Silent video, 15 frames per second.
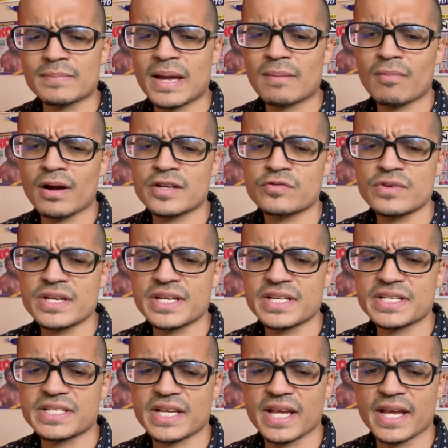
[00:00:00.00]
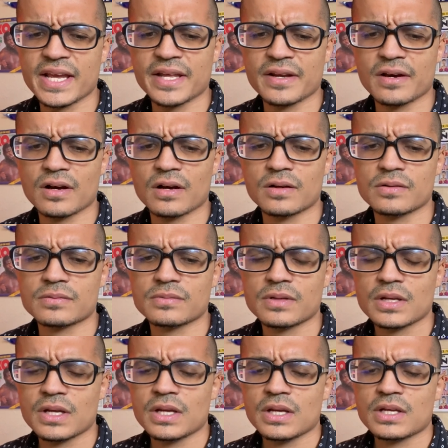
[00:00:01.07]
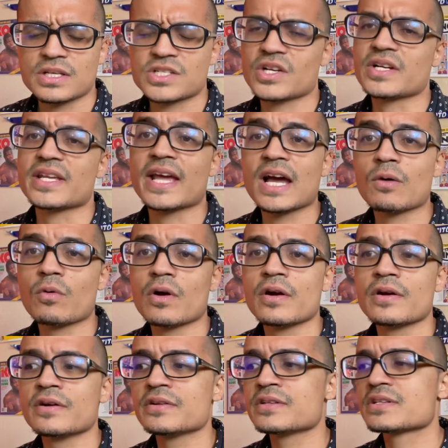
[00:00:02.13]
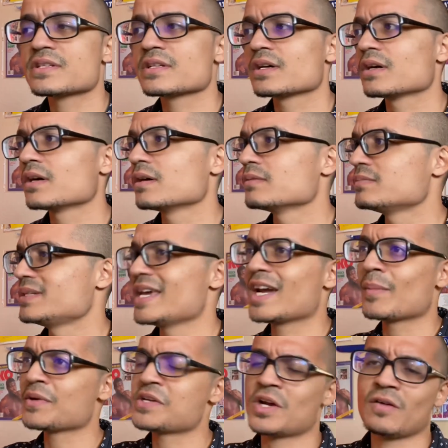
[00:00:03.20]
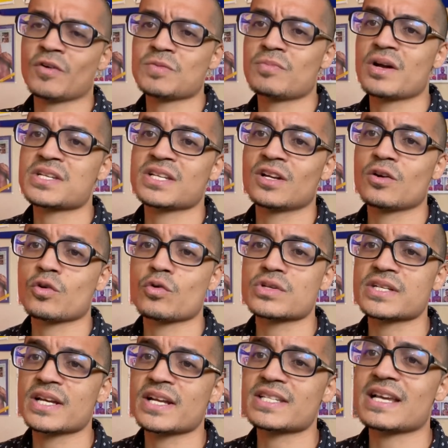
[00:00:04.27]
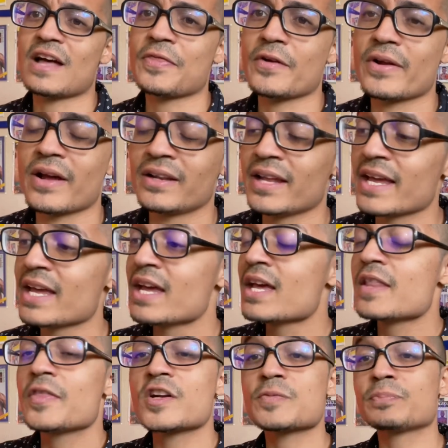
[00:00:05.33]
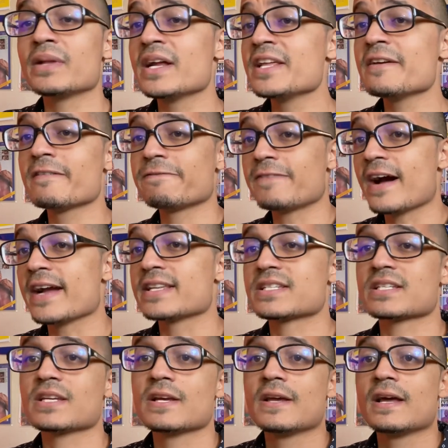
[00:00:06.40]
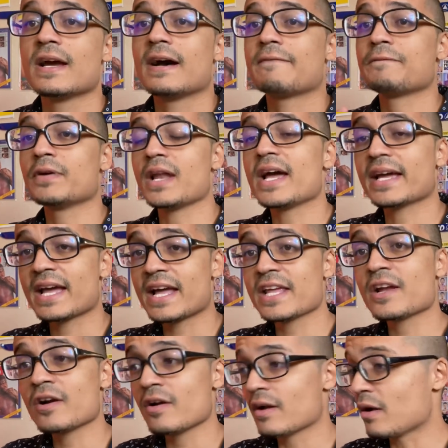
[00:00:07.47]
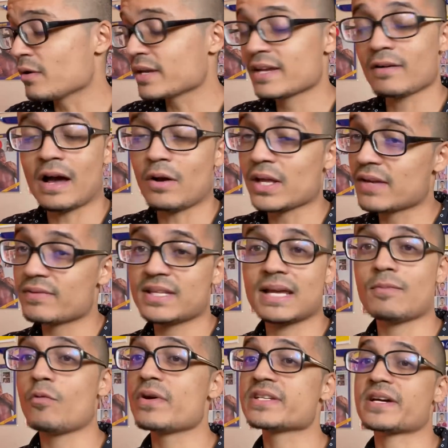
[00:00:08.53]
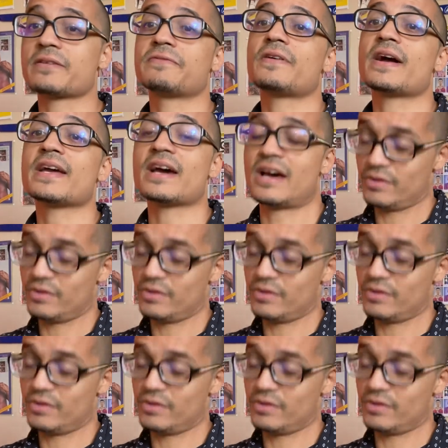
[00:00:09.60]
Bam Rodriguez and Sonny Edwards, Diego Pacheco versus Marcelo Cosettas out there in LA. There's plenty of fights. I feel like Eddie Hearn, I don't give a damn who he's got to fight.